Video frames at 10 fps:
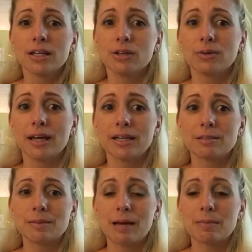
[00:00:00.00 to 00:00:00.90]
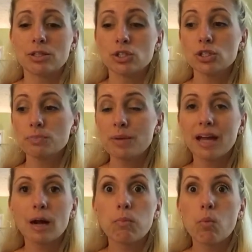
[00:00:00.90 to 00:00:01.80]
you know, getting some time in, just
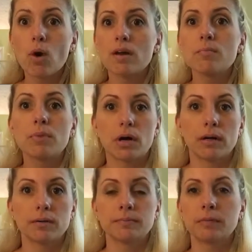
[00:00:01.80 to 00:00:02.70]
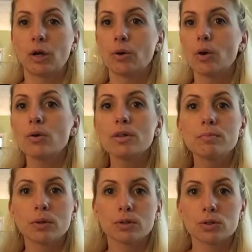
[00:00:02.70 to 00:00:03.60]
pick up one book. You know, go to the
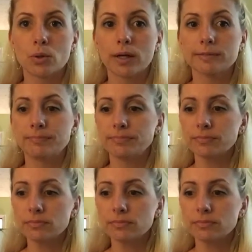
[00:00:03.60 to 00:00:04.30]
bookstore